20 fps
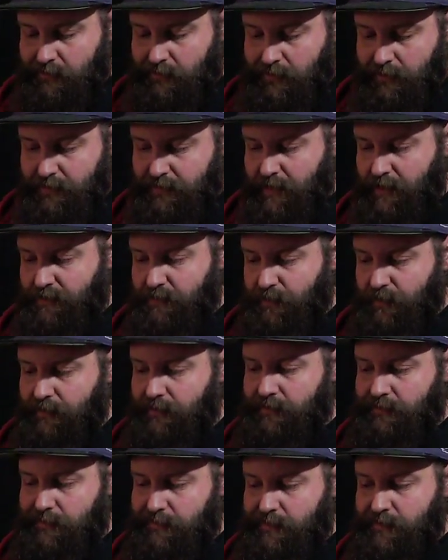Because that's
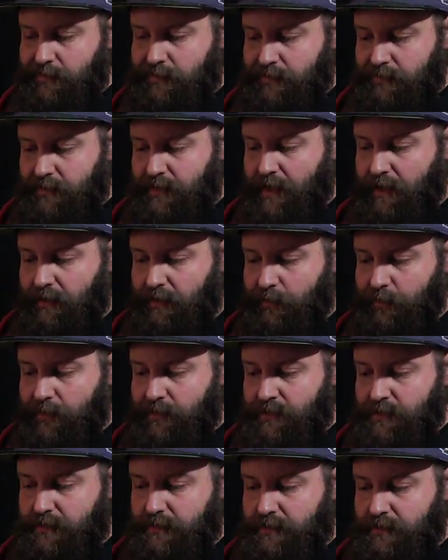what Scarlet
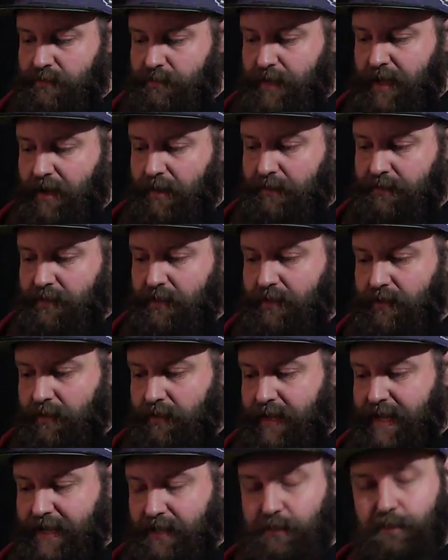Witch's powers are.
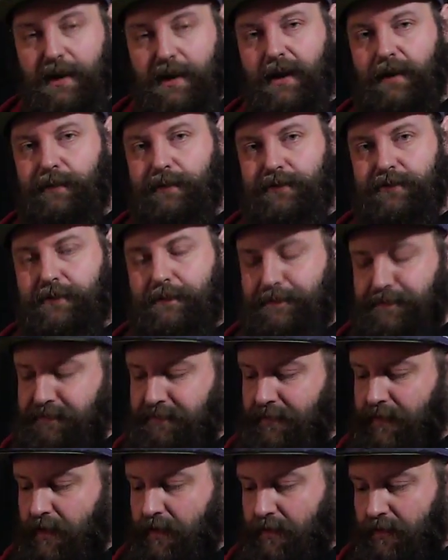They're hex powers,
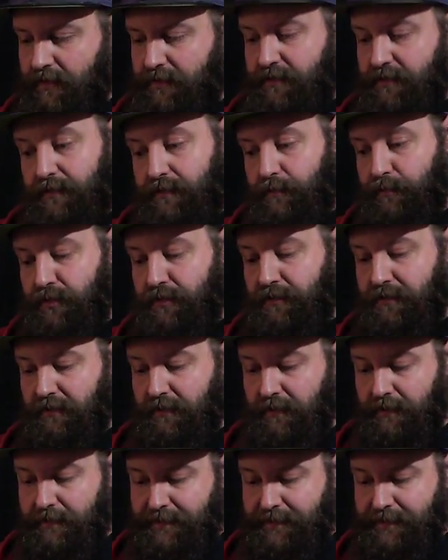because she's a mutant.